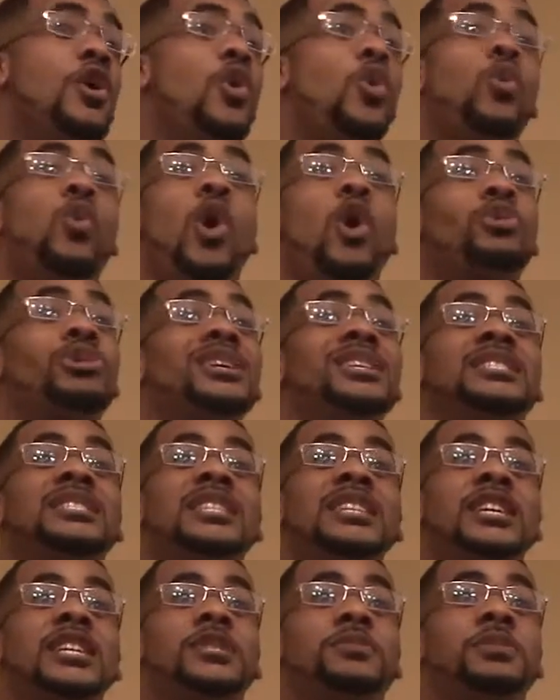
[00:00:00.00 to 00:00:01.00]
won't
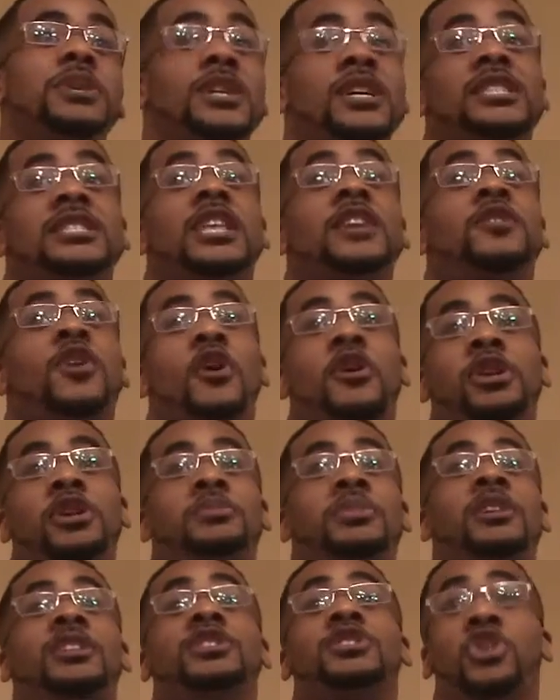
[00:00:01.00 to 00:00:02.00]
exist because they've already
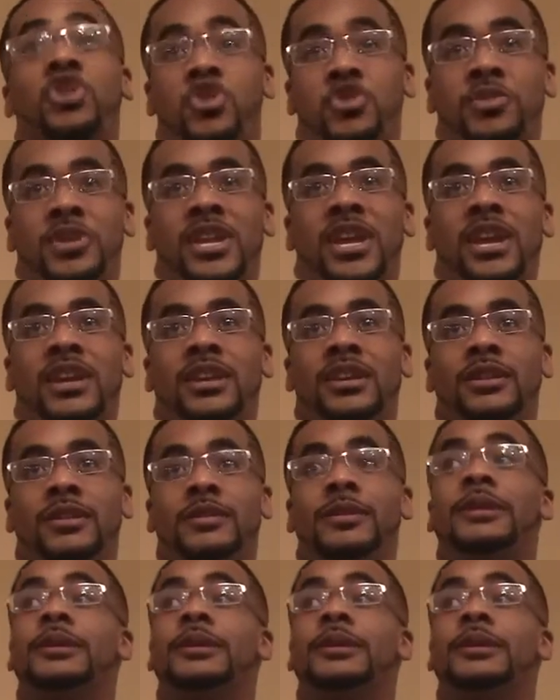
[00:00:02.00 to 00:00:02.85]
been terminated.